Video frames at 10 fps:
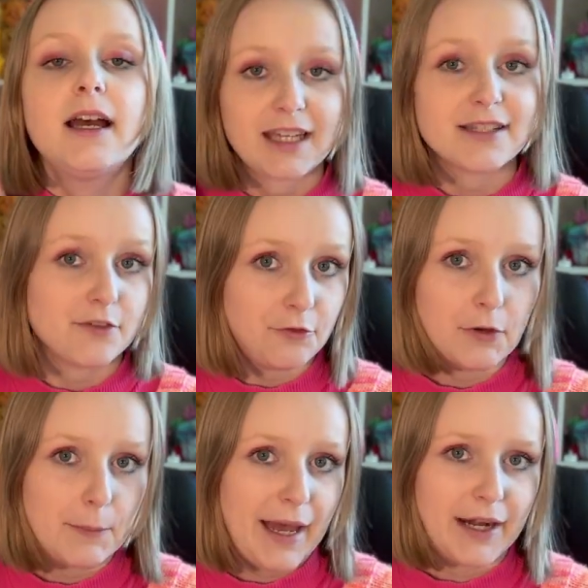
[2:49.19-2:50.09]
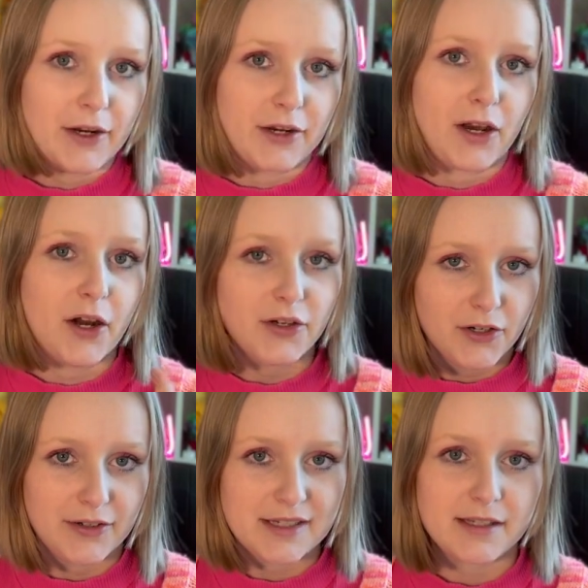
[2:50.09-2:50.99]
It's a free pattern on her
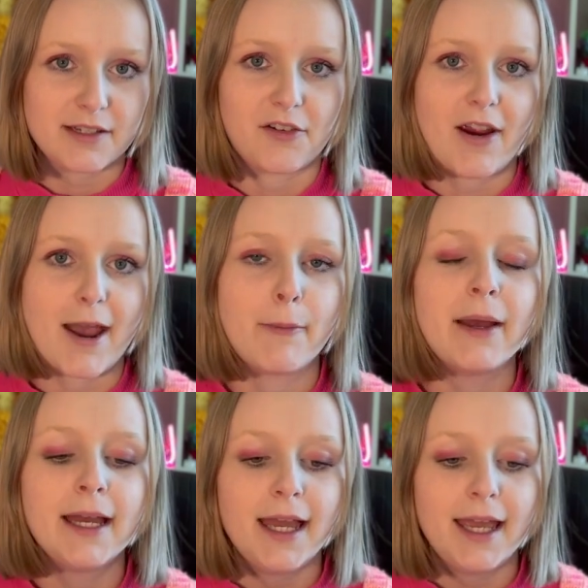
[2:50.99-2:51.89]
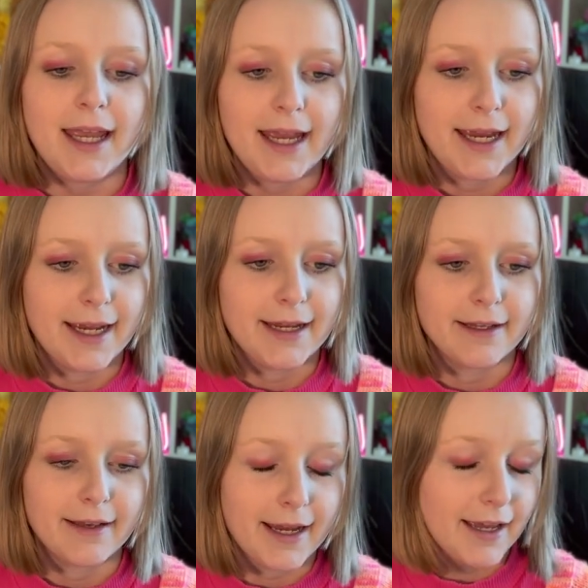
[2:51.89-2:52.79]
Instagram,
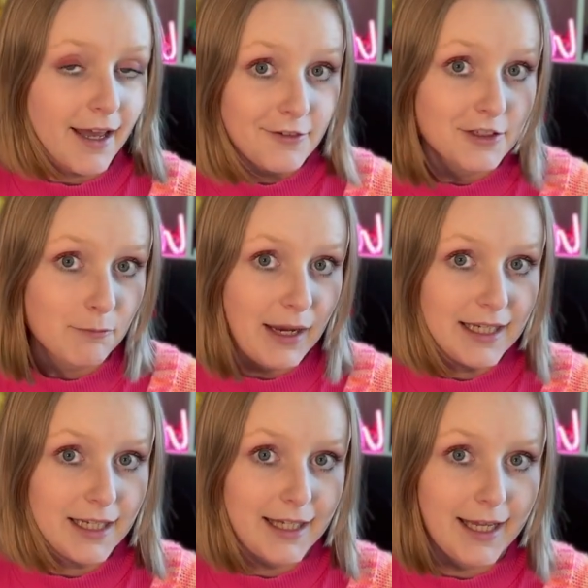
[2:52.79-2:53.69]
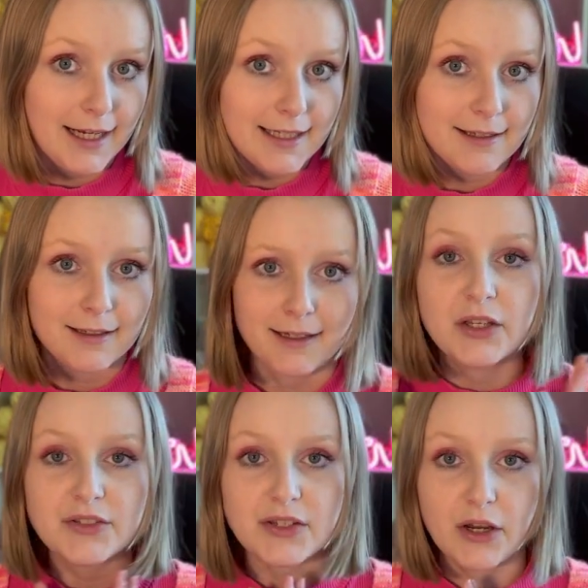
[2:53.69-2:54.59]
and I haven't made it yet.
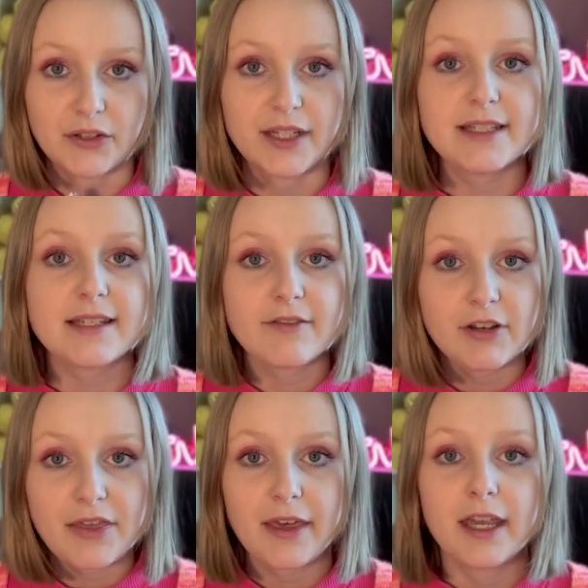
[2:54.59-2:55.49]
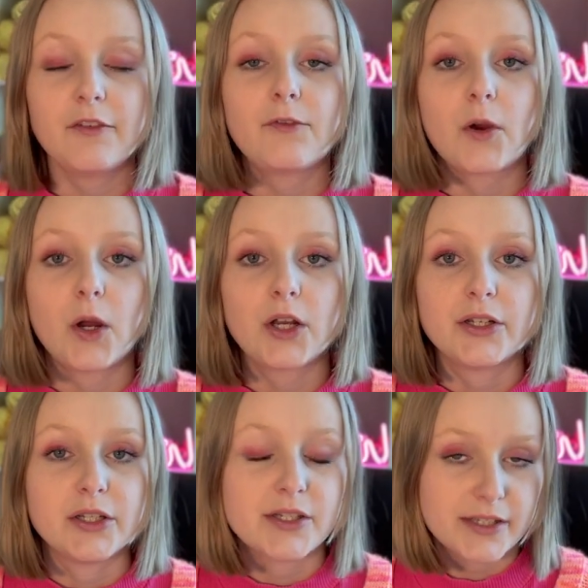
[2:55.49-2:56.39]
So this is everything for
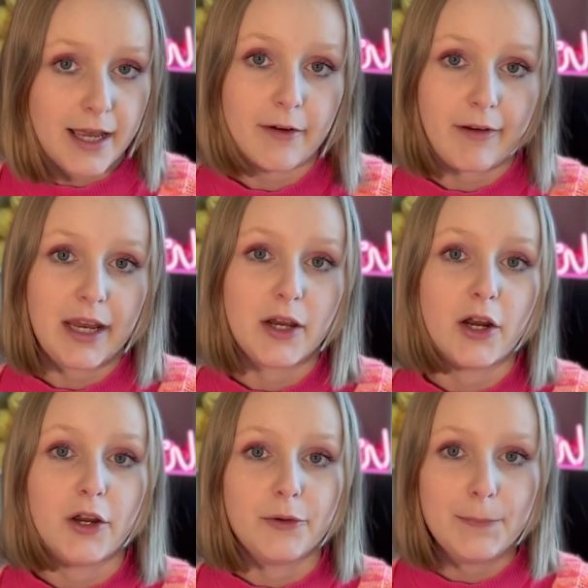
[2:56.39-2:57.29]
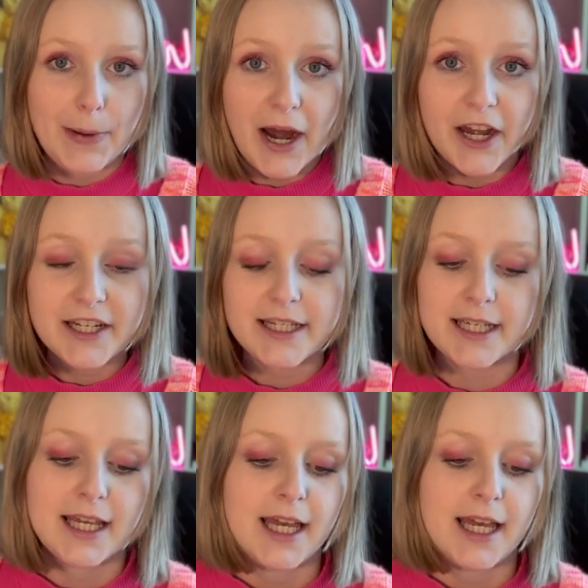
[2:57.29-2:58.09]
the Sanrio part.